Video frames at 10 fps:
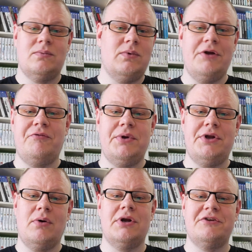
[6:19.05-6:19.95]
What if we
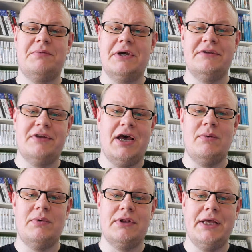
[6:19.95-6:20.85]
don't want to spend
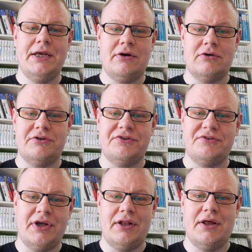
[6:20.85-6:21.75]
time with Link or
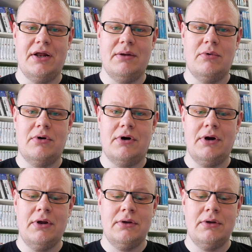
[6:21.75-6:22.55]
Zelda anymore?